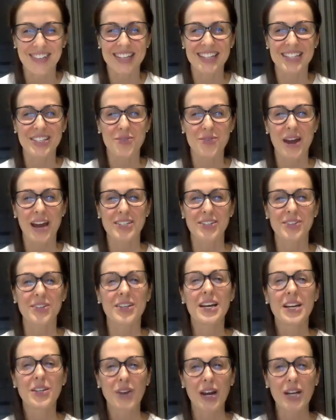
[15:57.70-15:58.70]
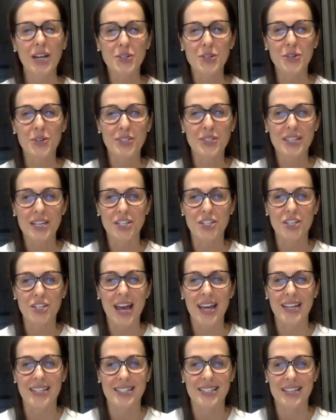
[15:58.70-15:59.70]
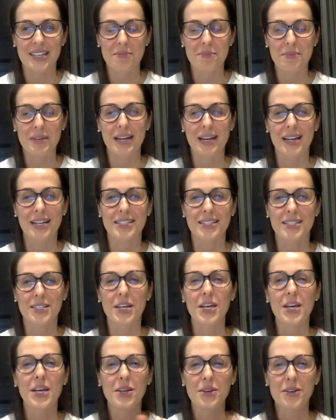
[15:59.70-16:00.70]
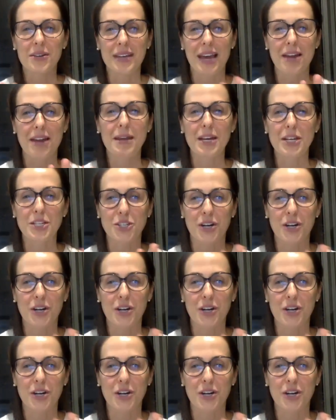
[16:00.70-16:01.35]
this question, try to use the chat because you can make sure